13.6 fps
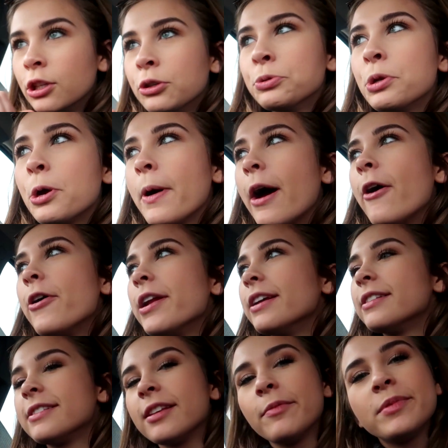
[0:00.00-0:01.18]
You know how it
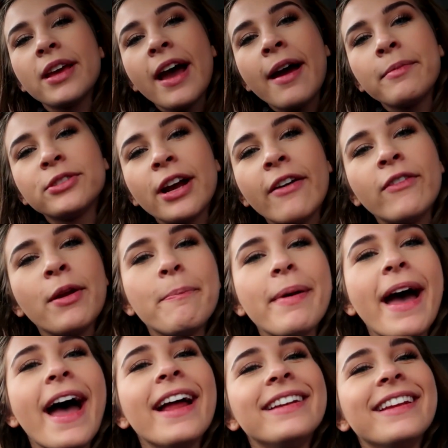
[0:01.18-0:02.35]
is. Sometimes you're having a
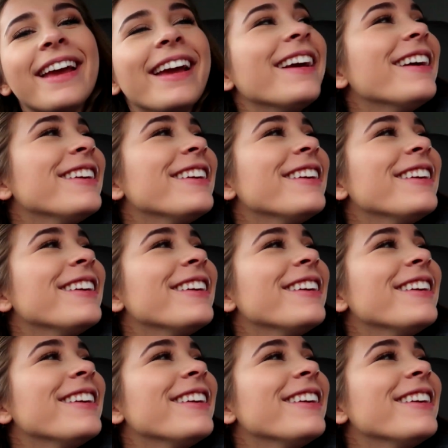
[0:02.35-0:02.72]
bad day.